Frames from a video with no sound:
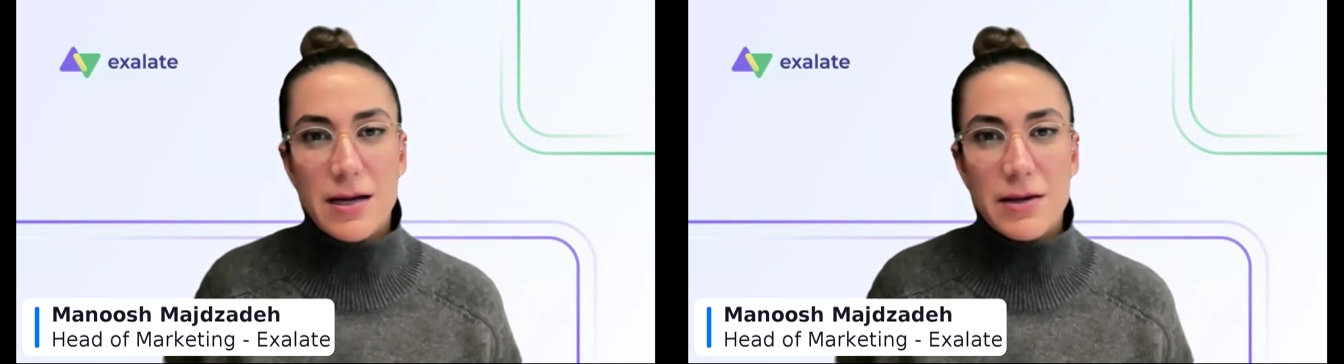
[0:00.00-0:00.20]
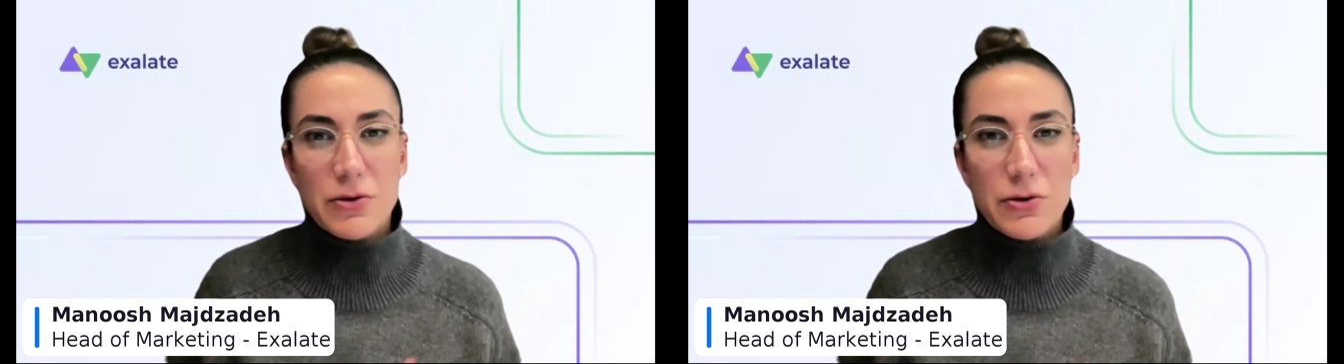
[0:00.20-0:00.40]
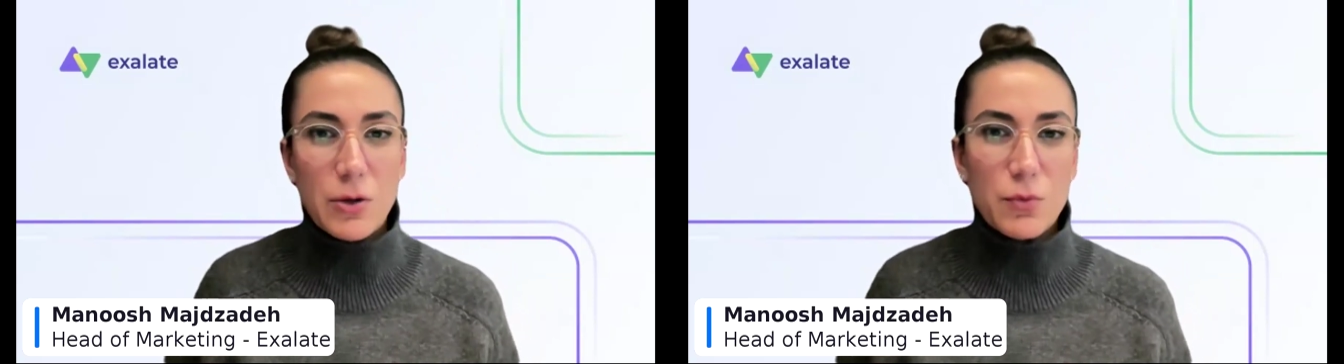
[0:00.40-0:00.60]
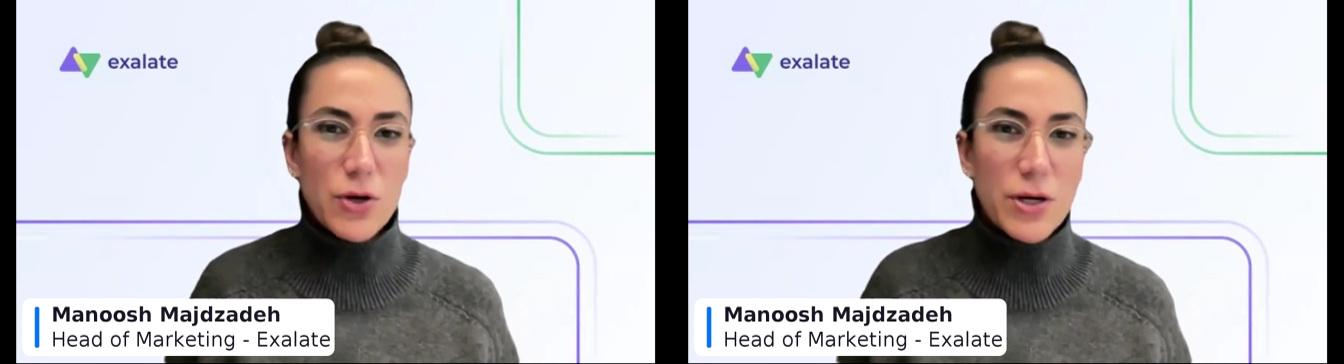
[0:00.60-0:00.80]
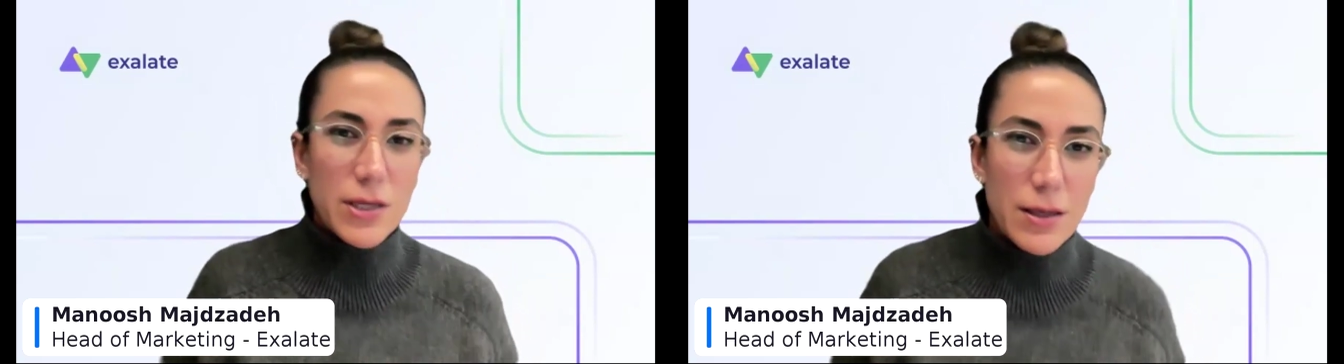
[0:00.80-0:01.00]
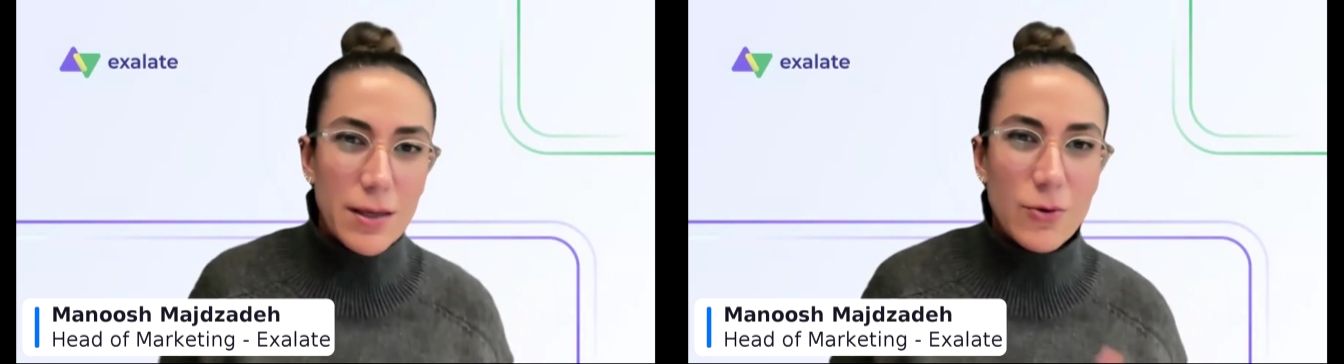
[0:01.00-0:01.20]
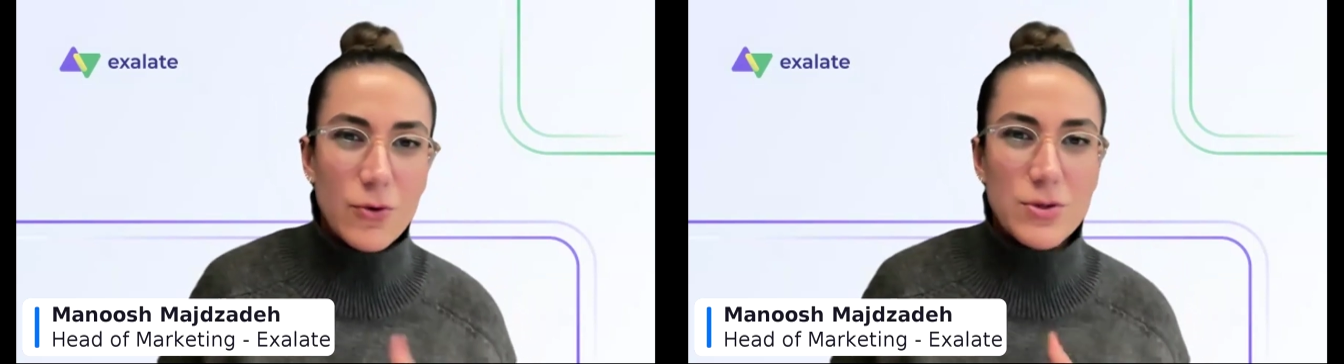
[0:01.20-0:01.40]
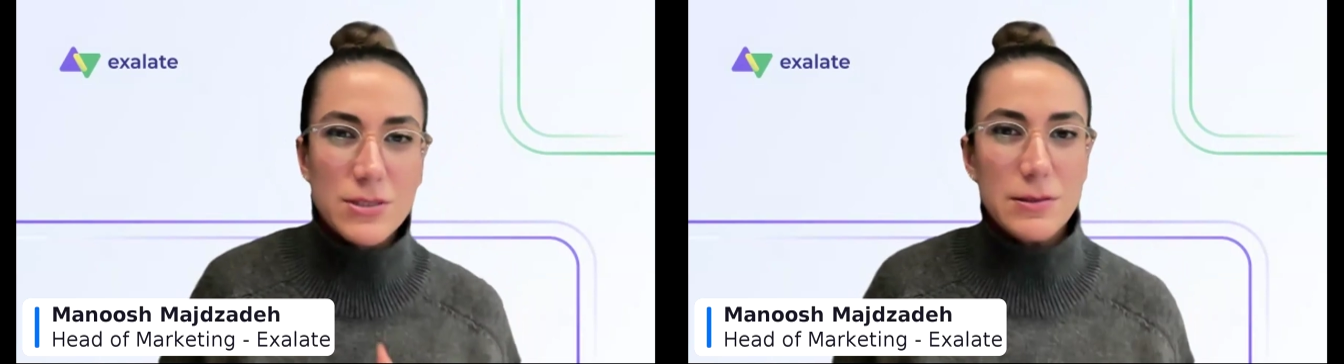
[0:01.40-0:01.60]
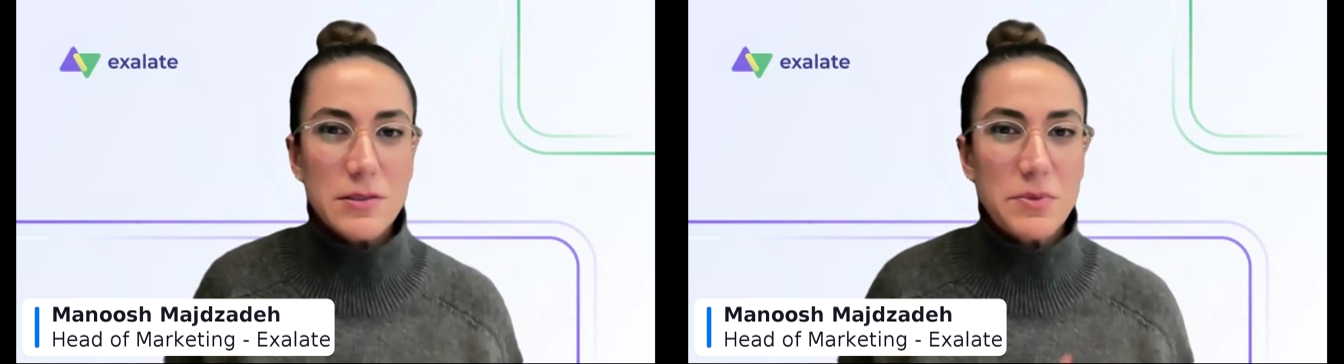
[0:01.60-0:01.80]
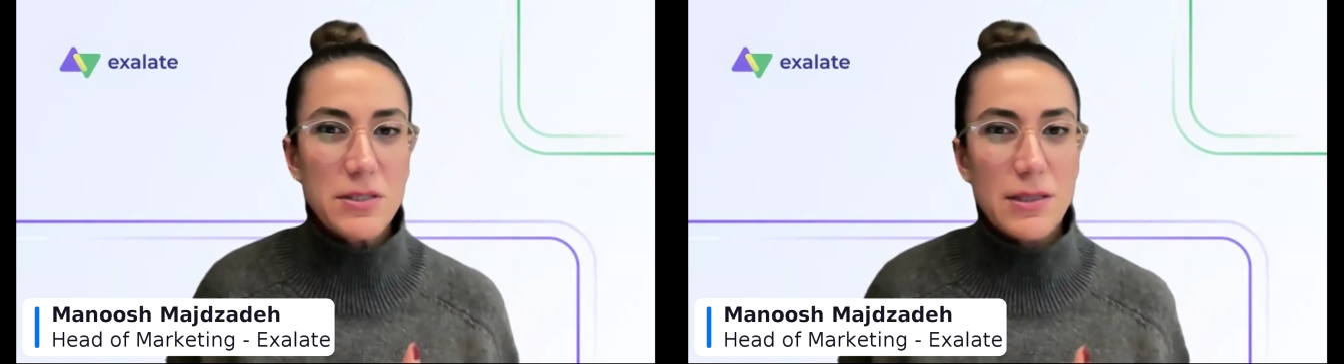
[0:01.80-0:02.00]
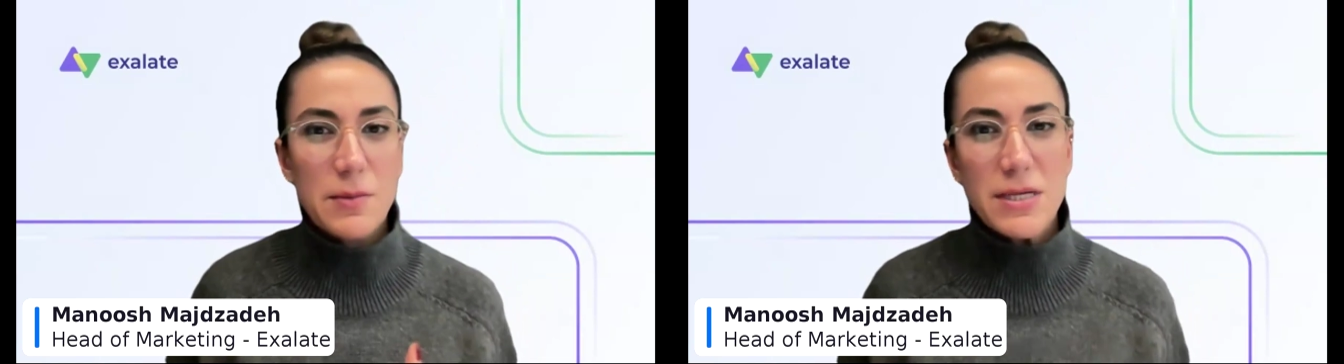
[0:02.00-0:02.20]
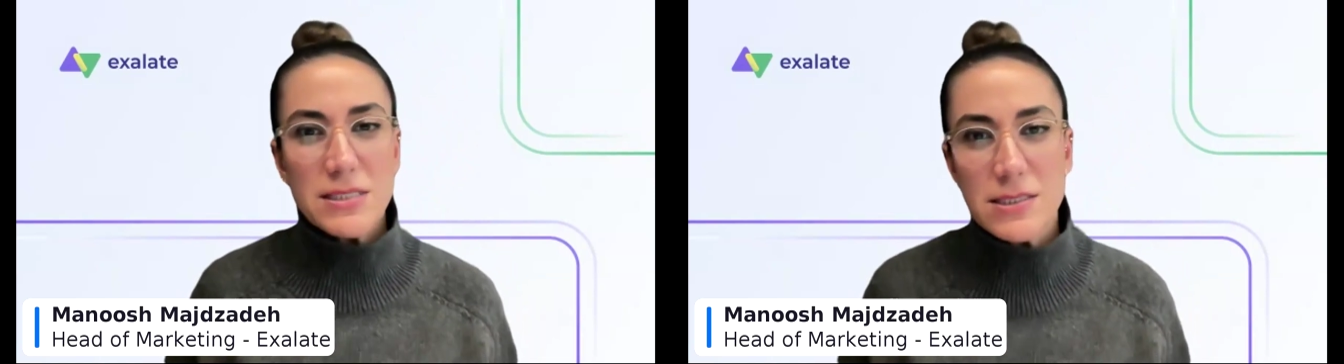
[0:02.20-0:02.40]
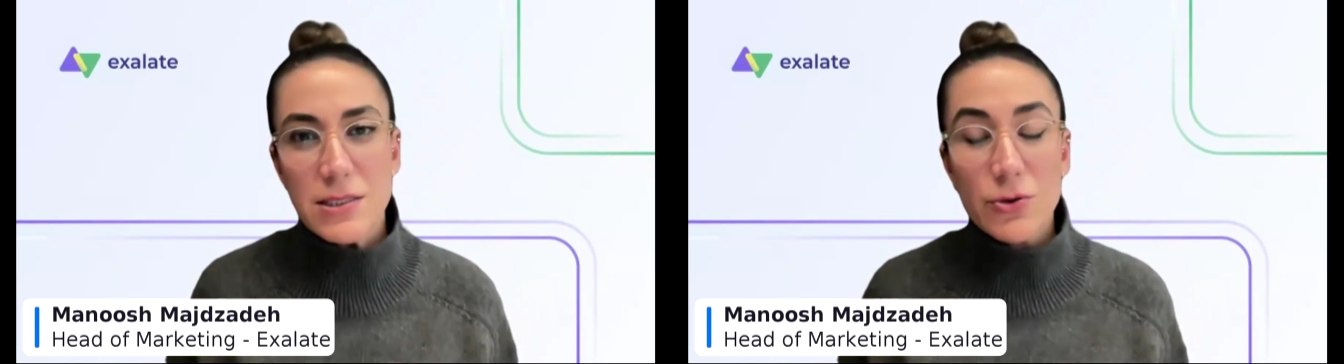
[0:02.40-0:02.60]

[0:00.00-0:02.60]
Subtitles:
either not working or is a little bit like messy,